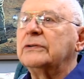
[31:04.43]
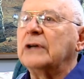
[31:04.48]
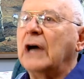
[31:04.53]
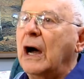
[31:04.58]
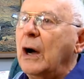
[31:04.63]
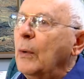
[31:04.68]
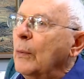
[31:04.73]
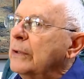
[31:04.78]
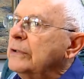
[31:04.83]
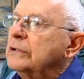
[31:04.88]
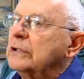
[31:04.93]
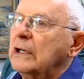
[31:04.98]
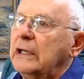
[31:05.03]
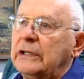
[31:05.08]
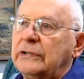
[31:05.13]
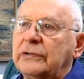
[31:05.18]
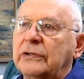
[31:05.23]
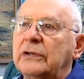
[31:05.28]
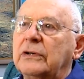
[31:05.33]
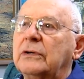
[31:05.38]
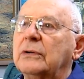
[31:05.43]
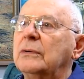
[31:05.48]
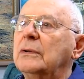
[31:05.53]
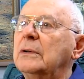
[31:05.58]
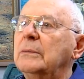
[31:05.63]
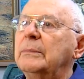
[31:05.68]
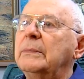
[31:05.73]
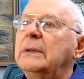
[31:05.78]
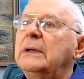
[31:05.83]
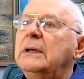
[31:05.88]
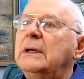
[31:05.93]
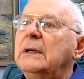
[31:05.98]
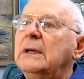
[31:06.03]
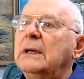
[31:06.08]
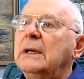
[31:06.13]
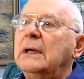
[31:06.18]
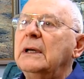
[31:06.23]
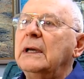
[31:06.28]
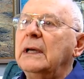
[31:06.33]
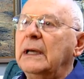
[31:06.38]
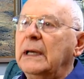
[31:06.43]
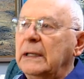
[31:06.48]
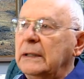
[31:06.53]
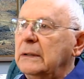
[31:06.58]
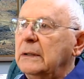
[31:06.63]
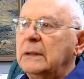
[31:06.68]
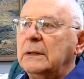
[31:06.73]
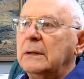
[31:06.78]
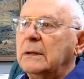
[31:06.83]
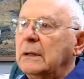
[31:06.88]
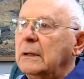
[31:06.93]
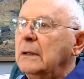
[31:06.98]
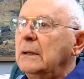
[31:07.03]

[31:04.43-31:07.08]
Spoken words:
I always listened to them, and